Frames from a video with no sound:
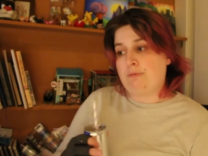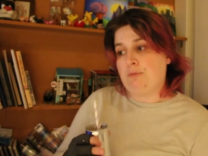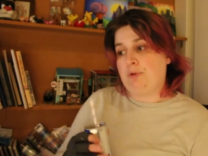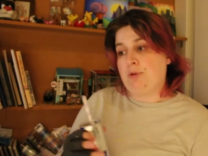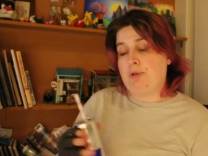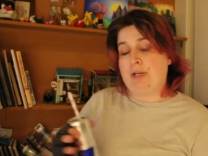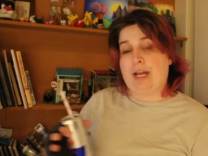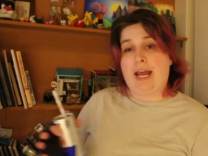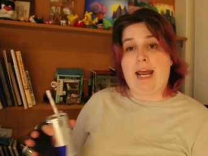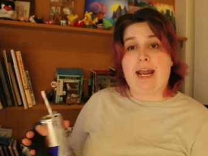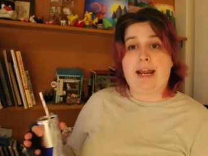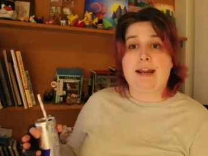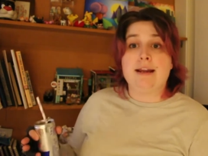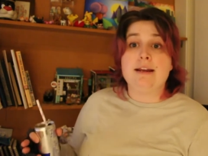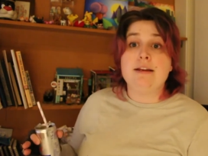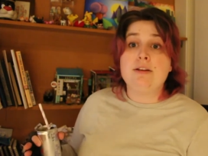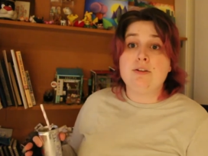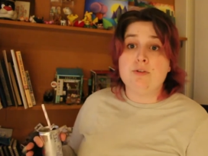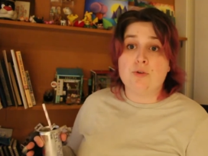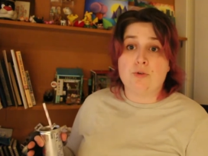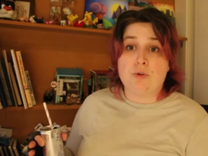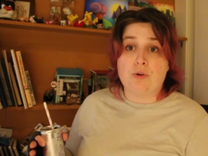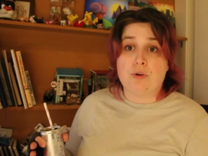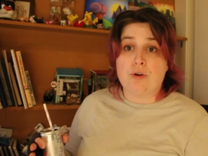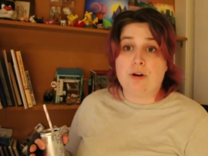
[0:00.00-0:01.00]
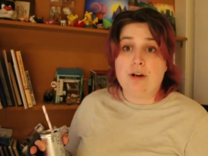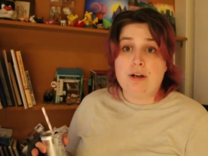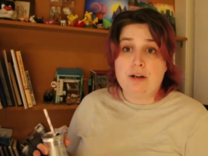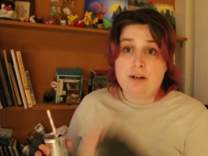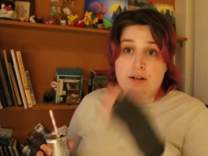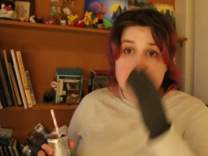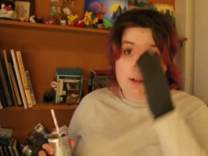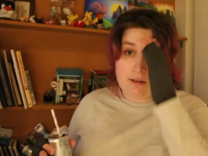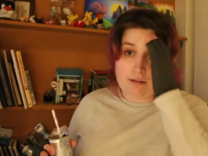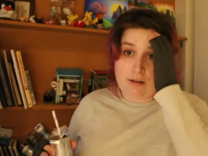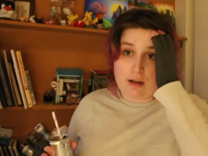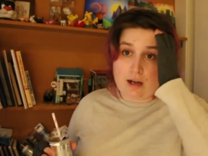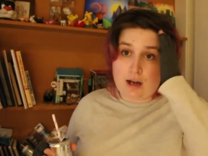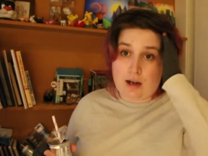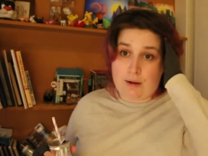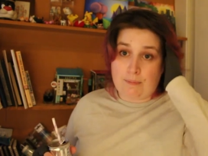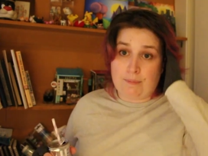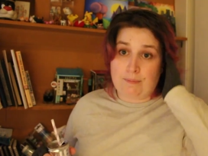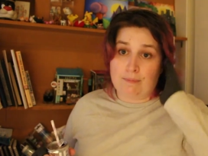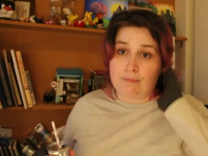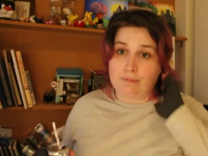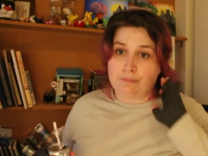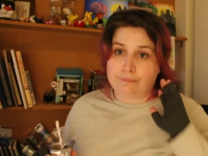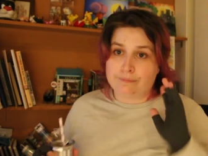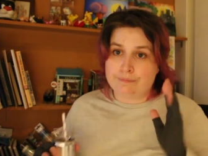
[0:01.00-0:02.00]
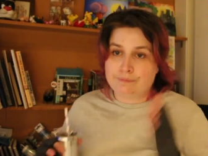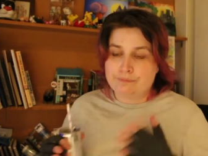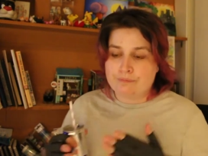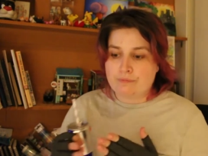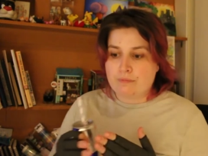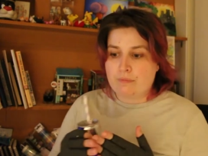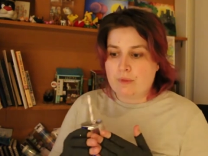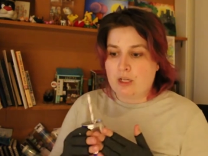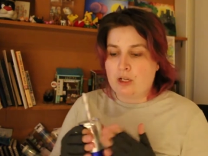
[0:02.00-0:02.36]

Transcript: would aid your um,